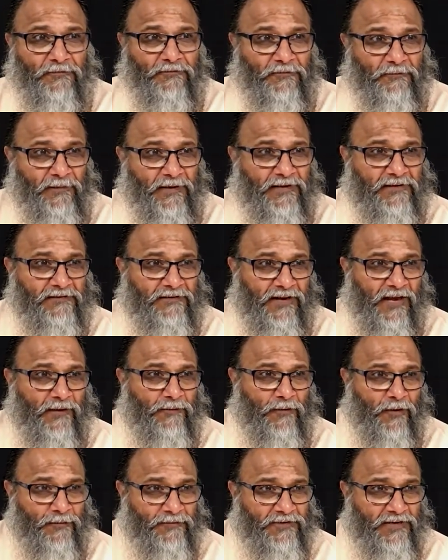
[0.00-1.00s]
of space
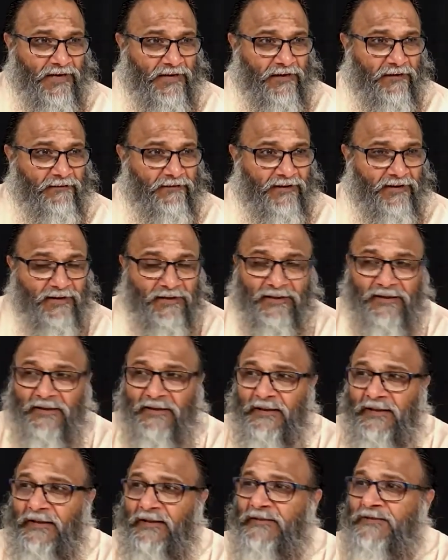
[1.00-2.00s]
time
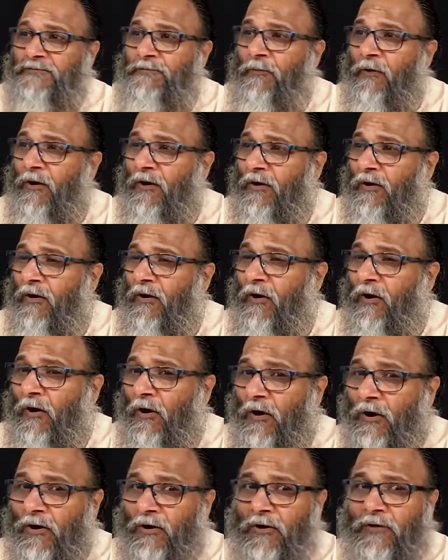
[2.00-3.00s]
objectivity is
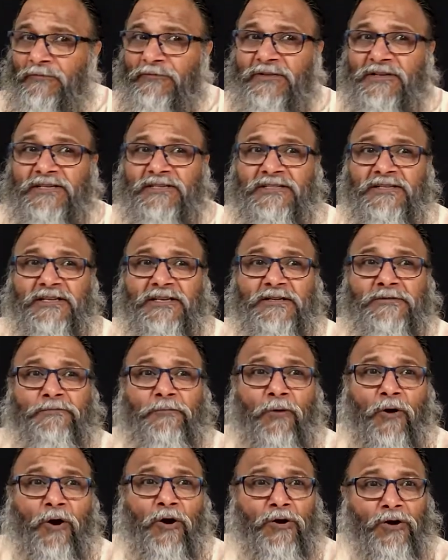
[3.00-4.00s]
all of this
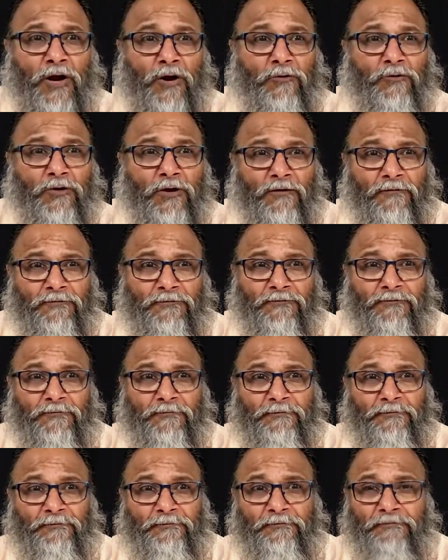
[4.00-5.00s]
is born out of
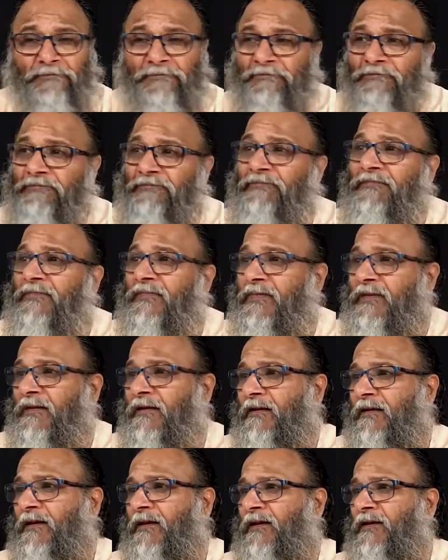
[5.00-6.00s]

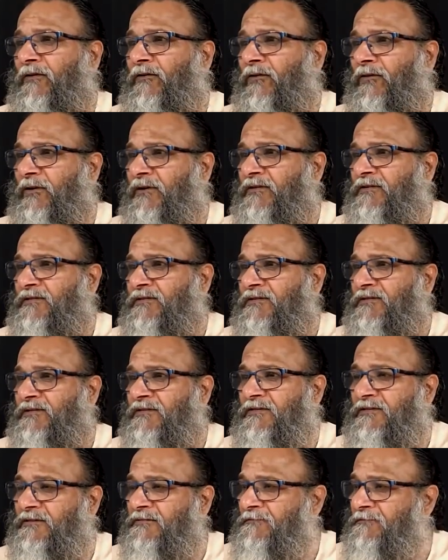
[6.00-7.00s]

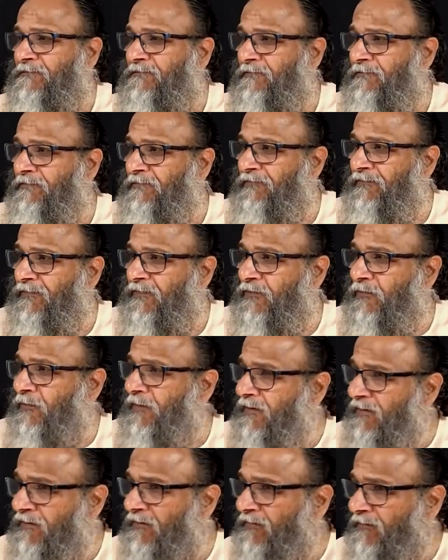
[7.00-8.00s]
ignorance.
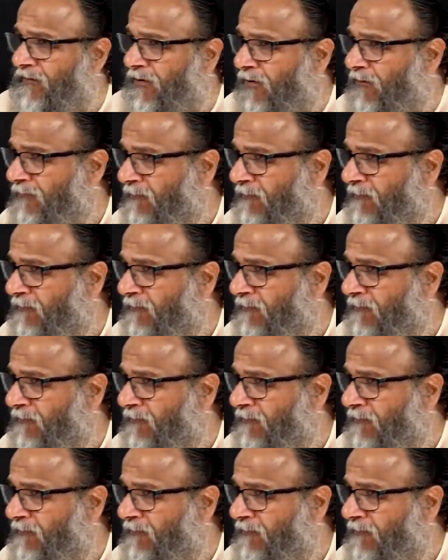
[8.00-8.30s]
So it is